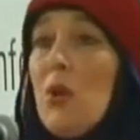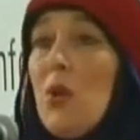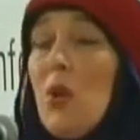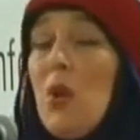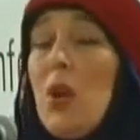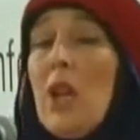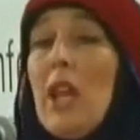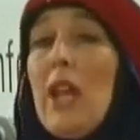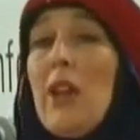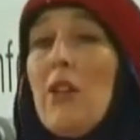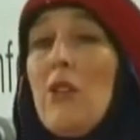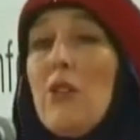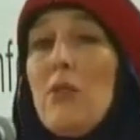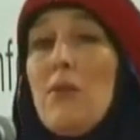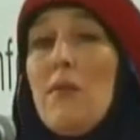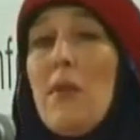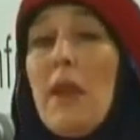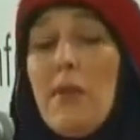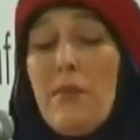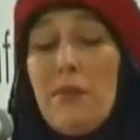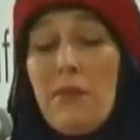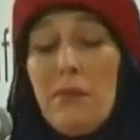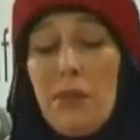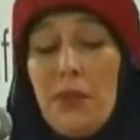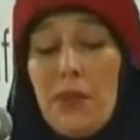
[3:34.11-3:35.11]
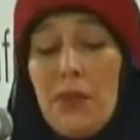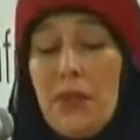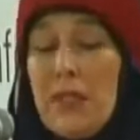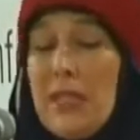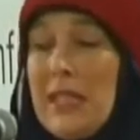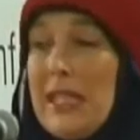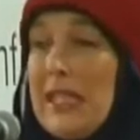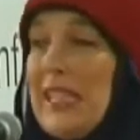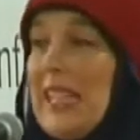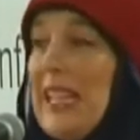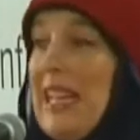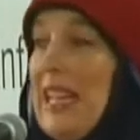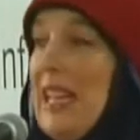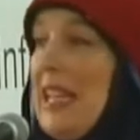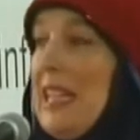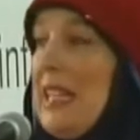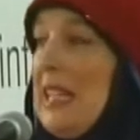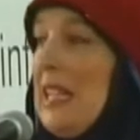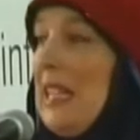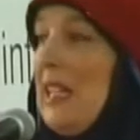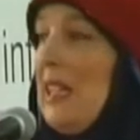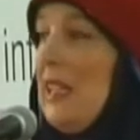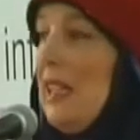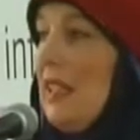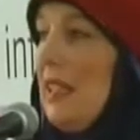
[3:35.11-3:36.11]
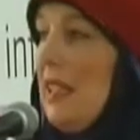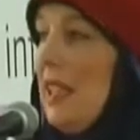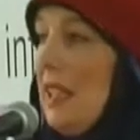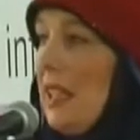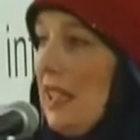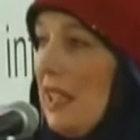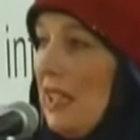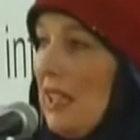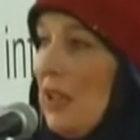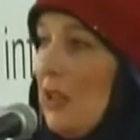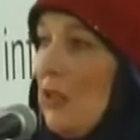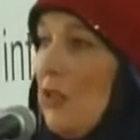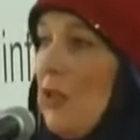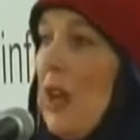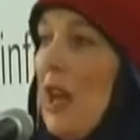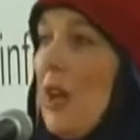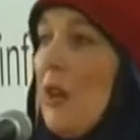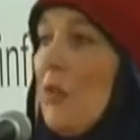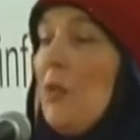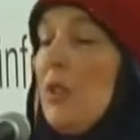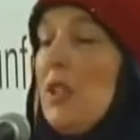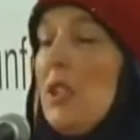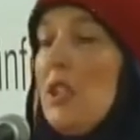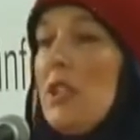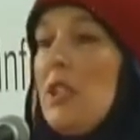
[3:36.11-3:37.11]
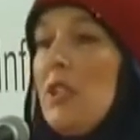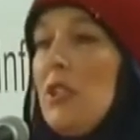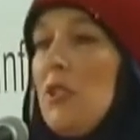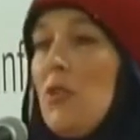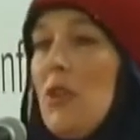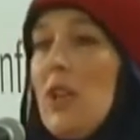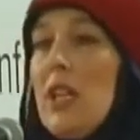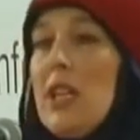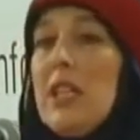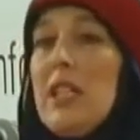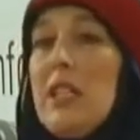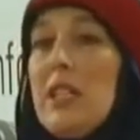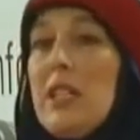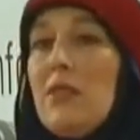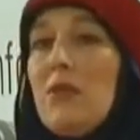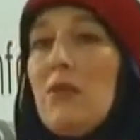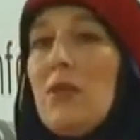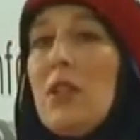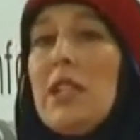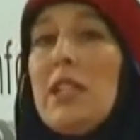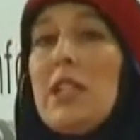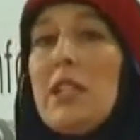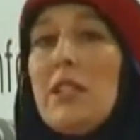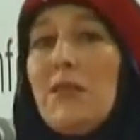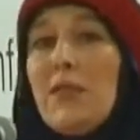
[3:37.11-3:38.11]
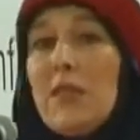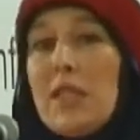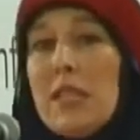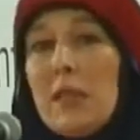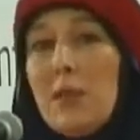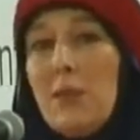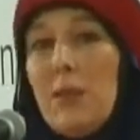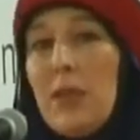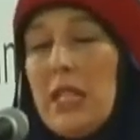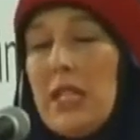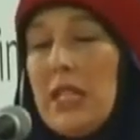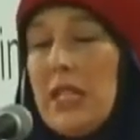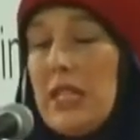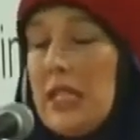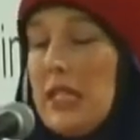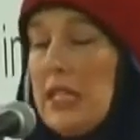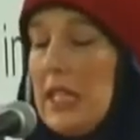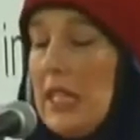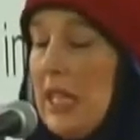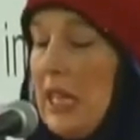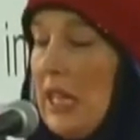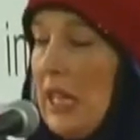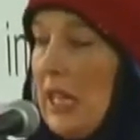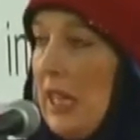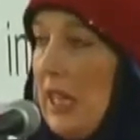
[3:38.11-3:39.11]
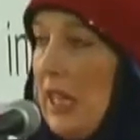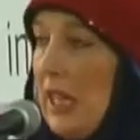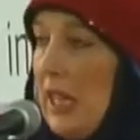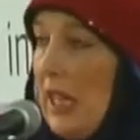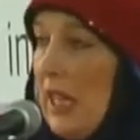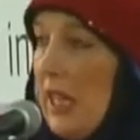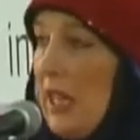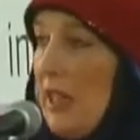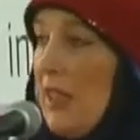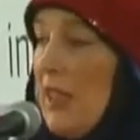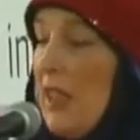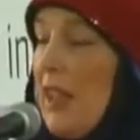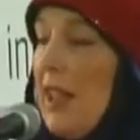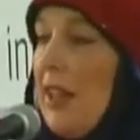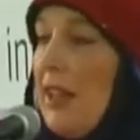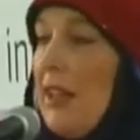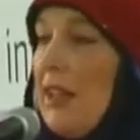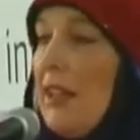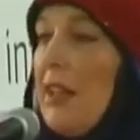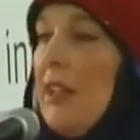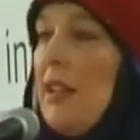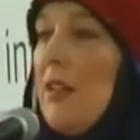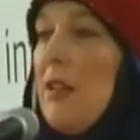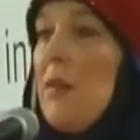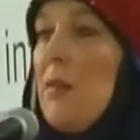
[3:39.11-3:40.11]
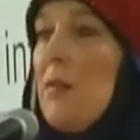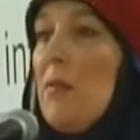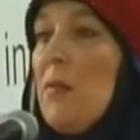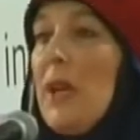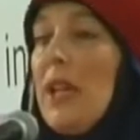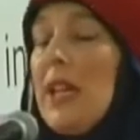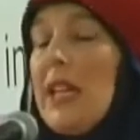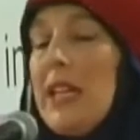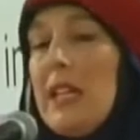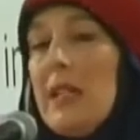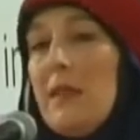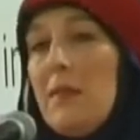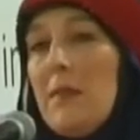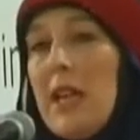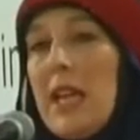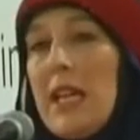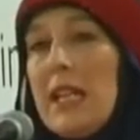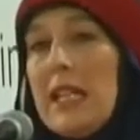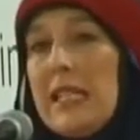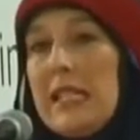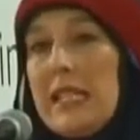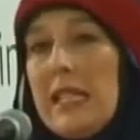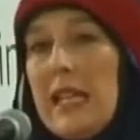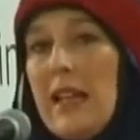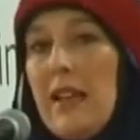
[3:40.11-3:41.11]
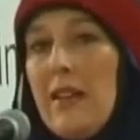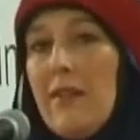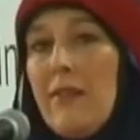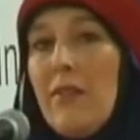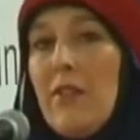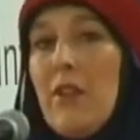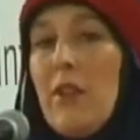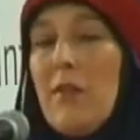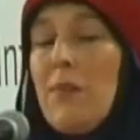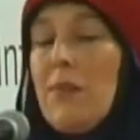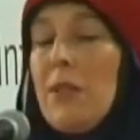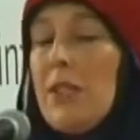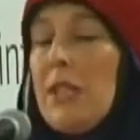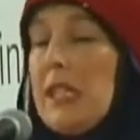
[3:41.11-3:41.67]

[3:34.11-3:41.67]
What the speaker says: All I remember is hitting the ground at a great rate of speed and then picking myself up.